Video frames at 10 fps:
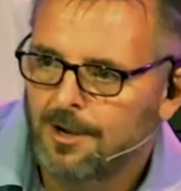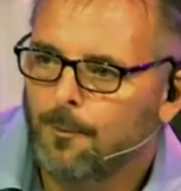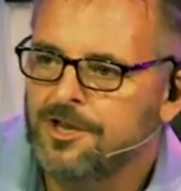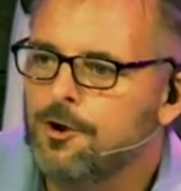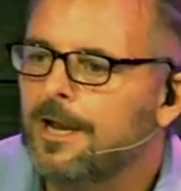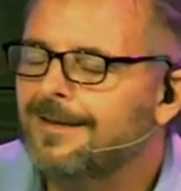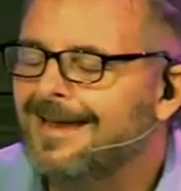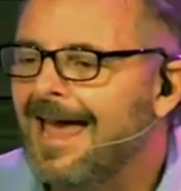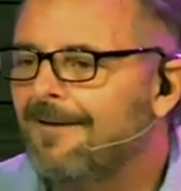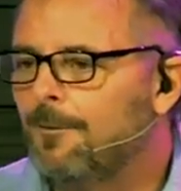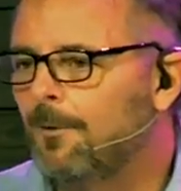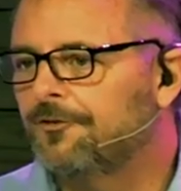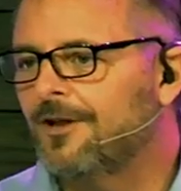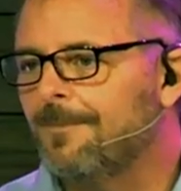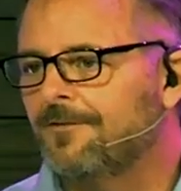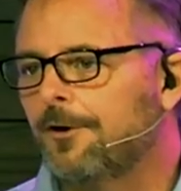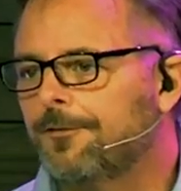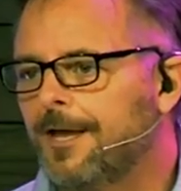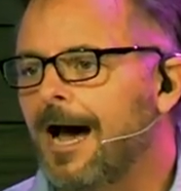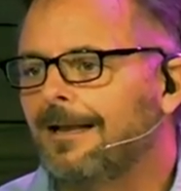When you get to heaven, will some of your
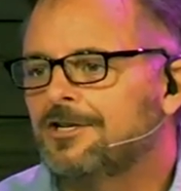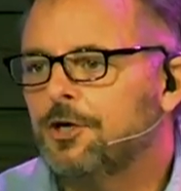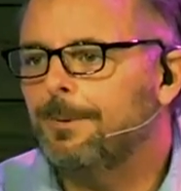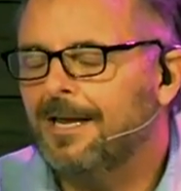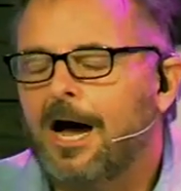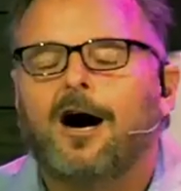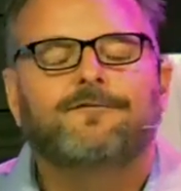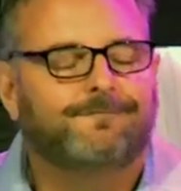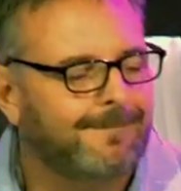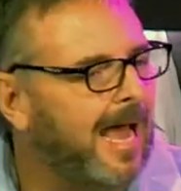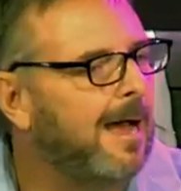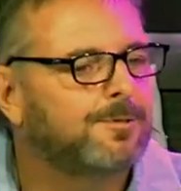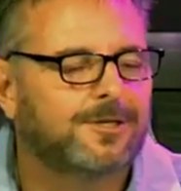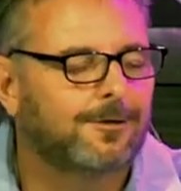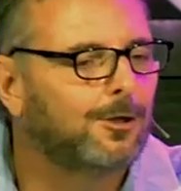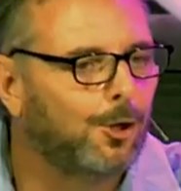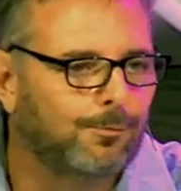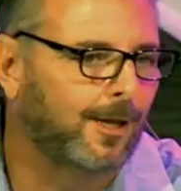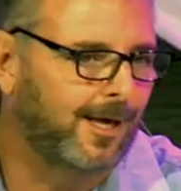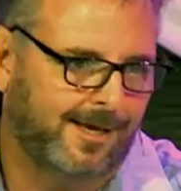theology be off?
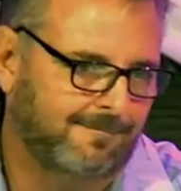Absolutely.